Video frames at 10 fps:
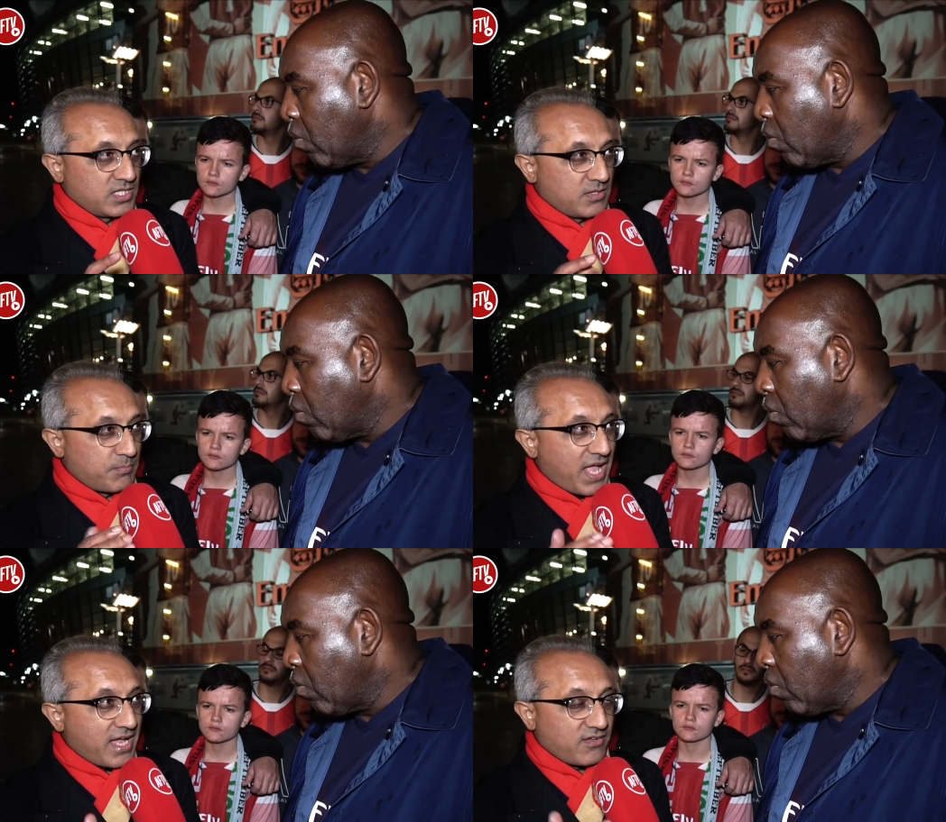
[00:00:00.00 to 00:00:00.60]
Speaker 1: the
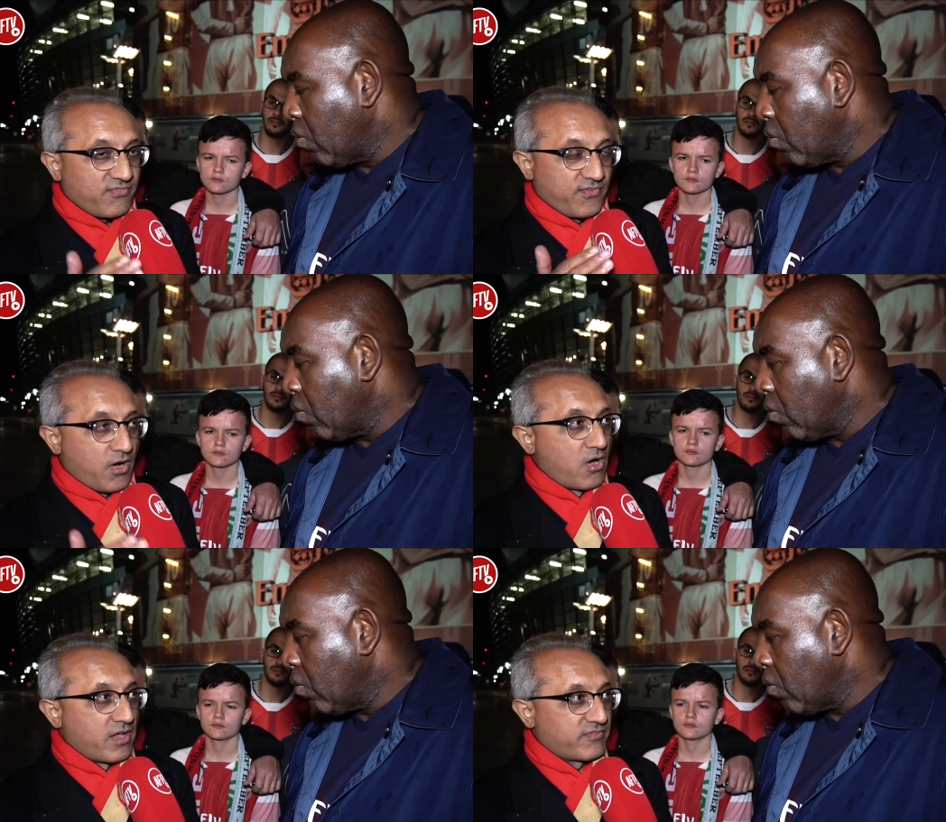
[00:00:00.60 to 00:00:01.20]
back
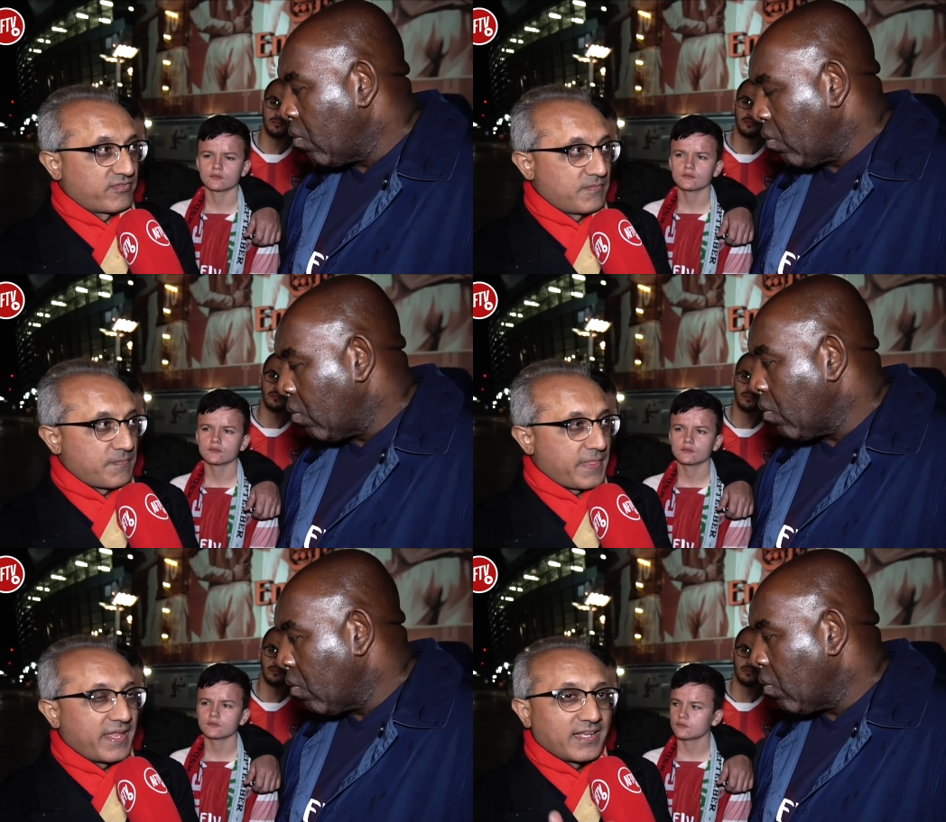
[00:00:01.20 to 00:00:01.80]
five
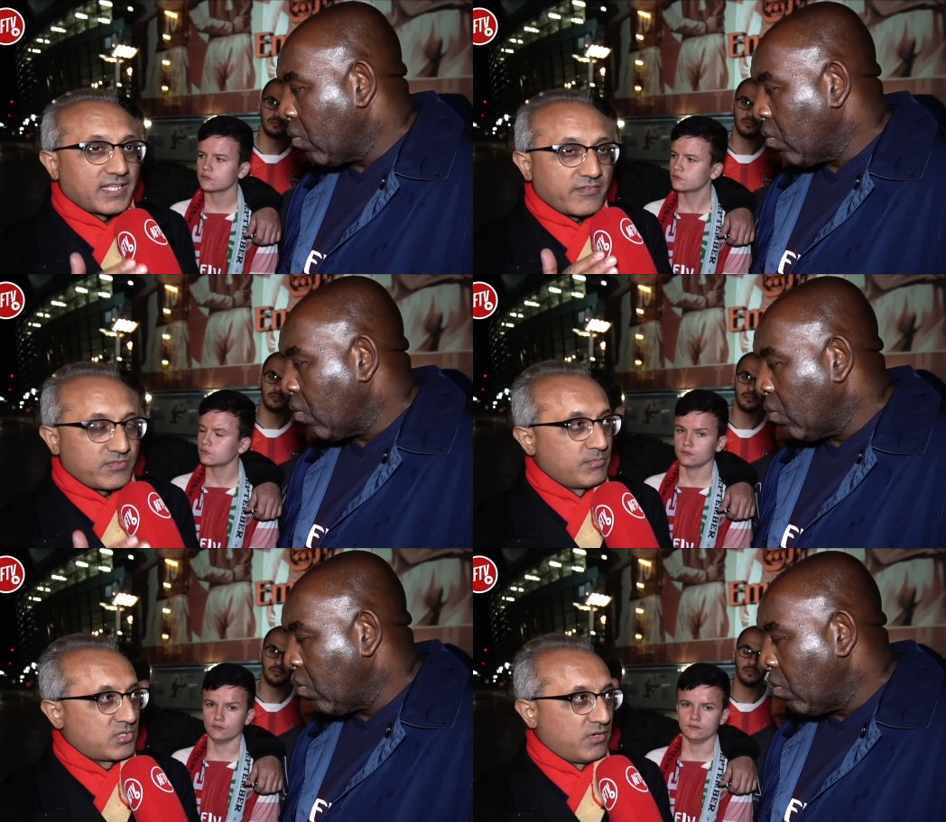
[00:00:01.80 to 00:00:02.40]

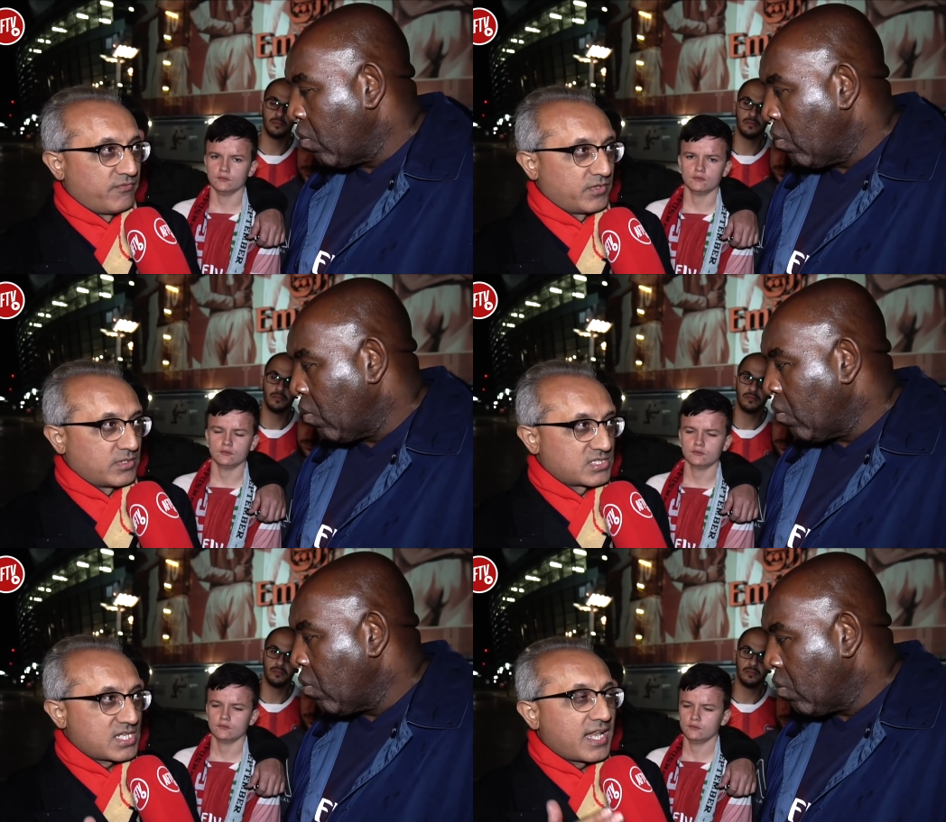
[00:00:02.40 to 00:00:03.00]
give them
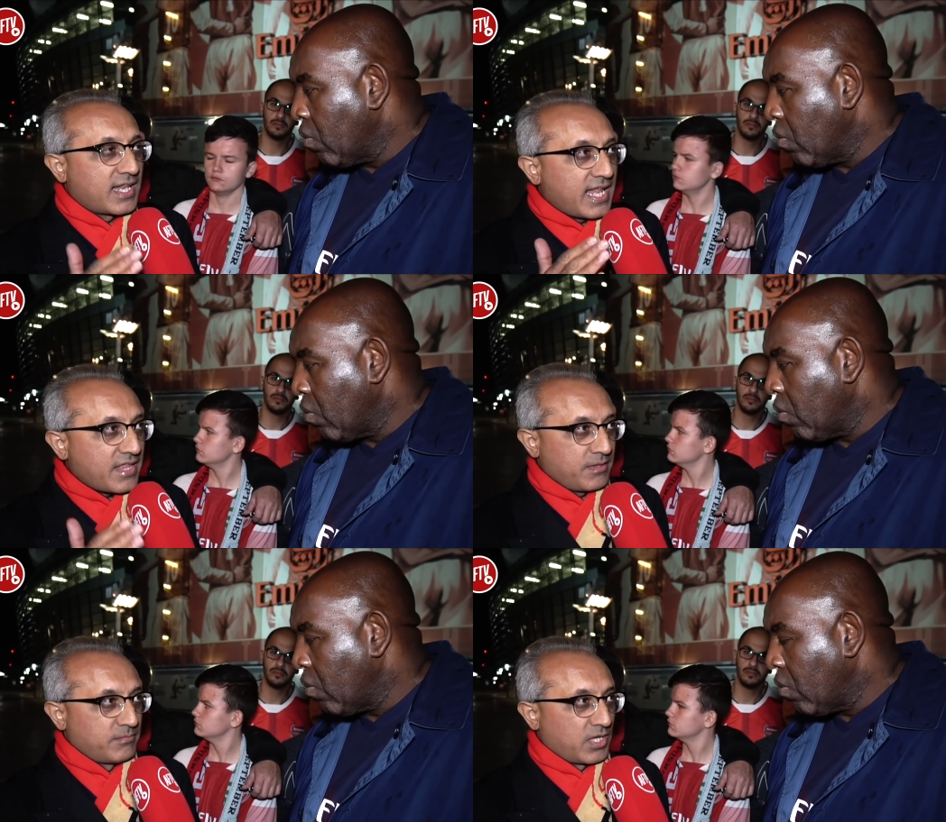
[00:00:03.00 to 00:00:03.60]
confidence,
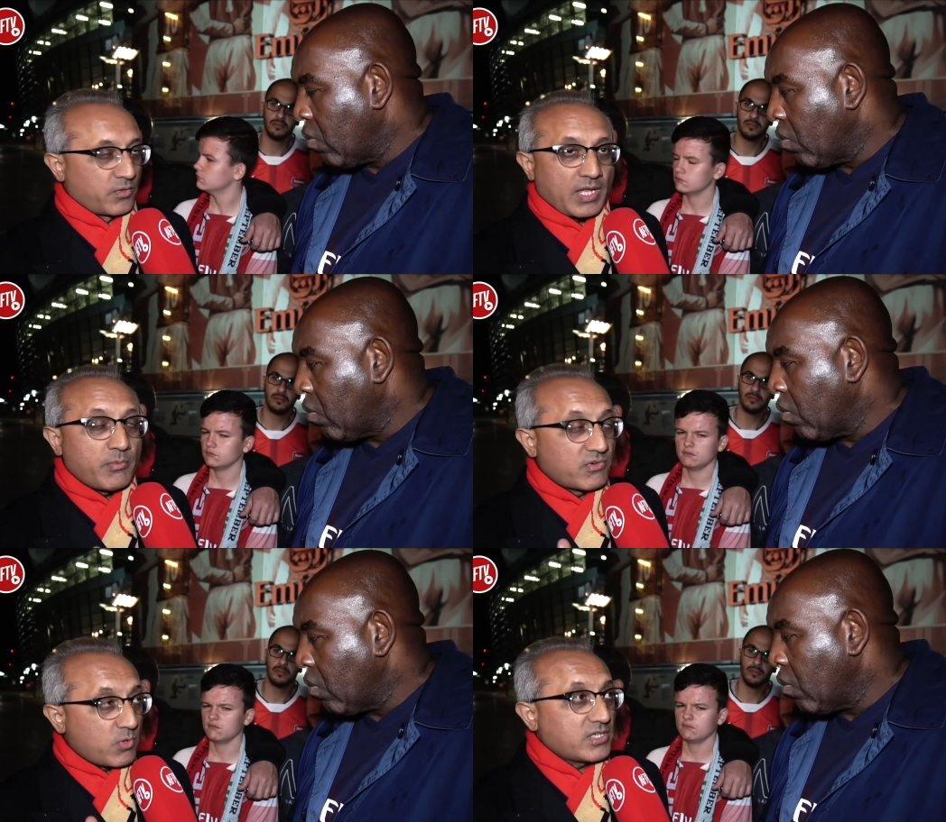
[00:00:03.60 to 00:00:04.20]
let them go. They
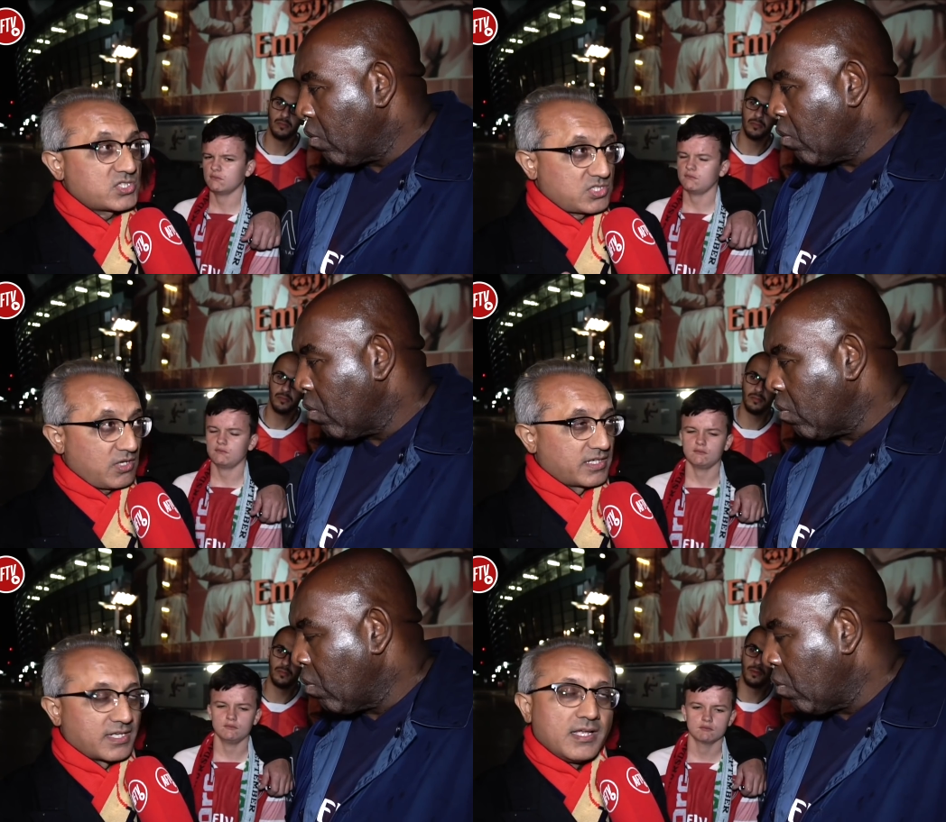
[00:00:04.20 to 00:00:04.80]
were quite
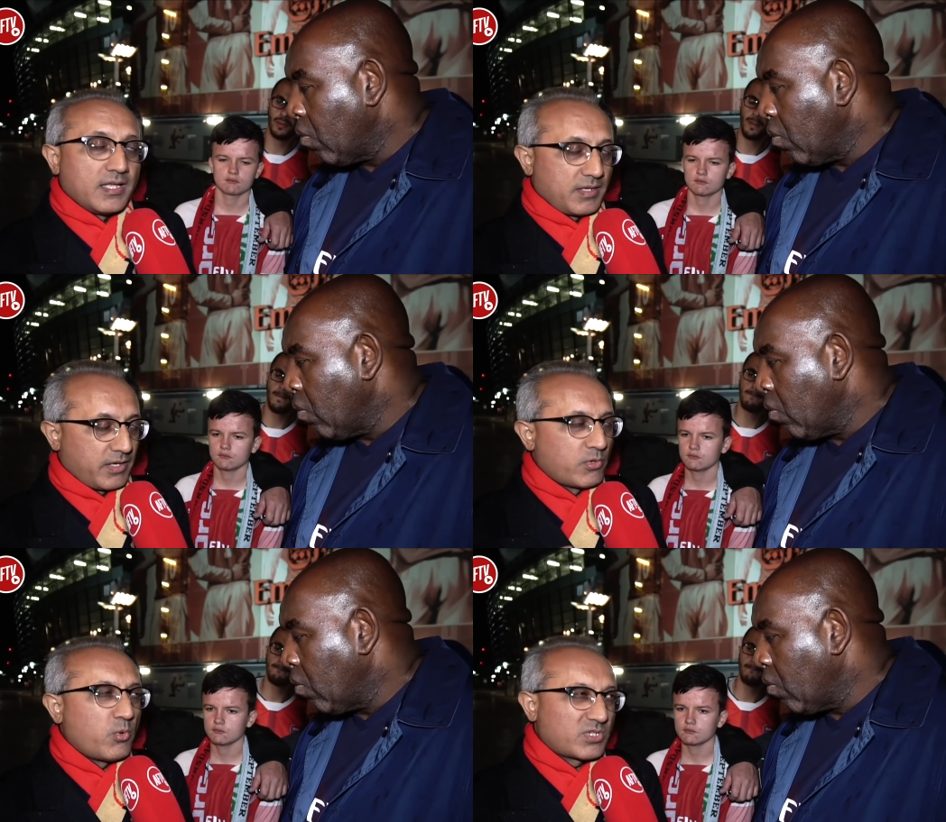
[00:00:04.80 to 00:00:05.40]
solid.
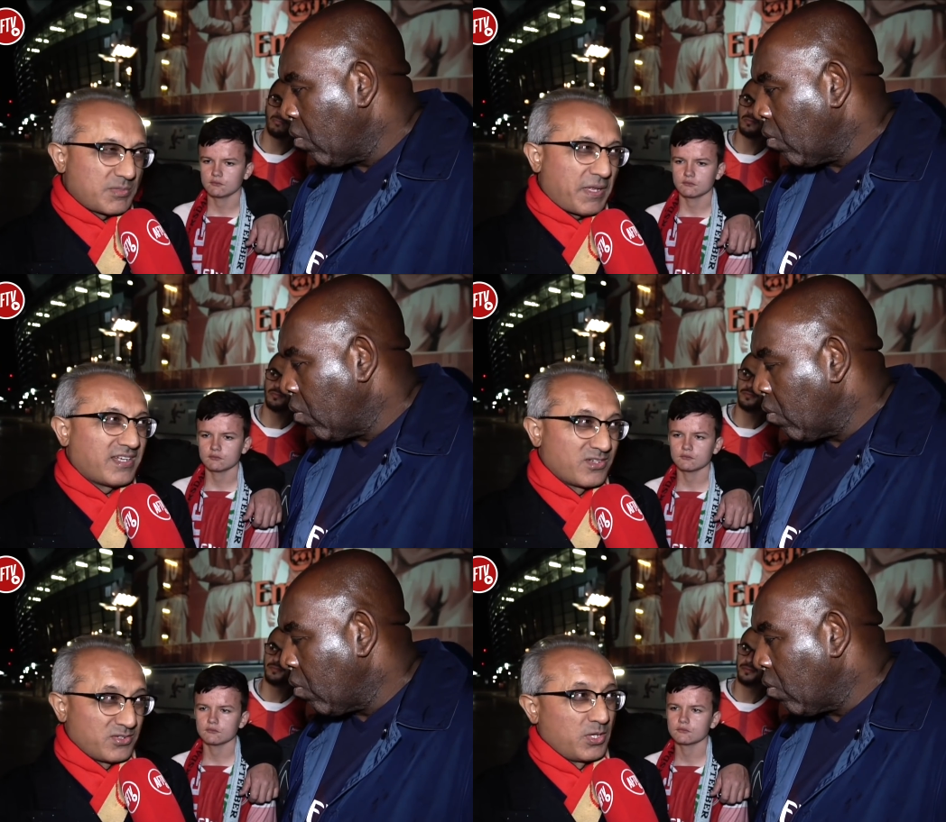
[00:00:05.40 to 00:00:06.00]
It all
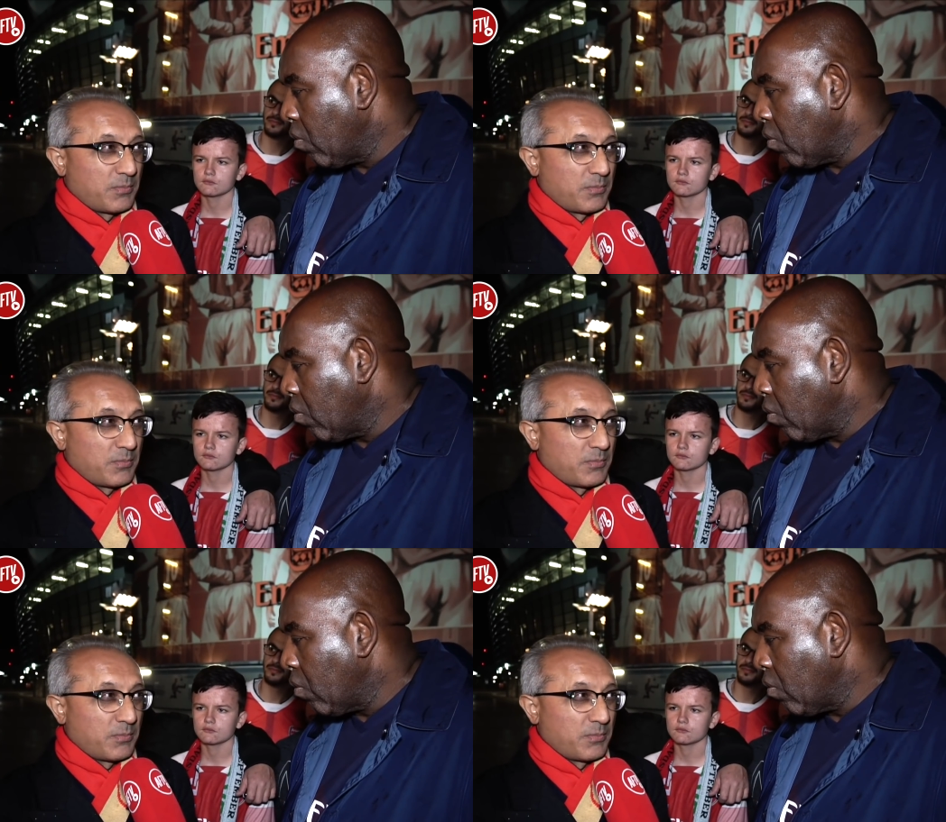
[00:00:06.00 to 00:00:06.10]
depended on the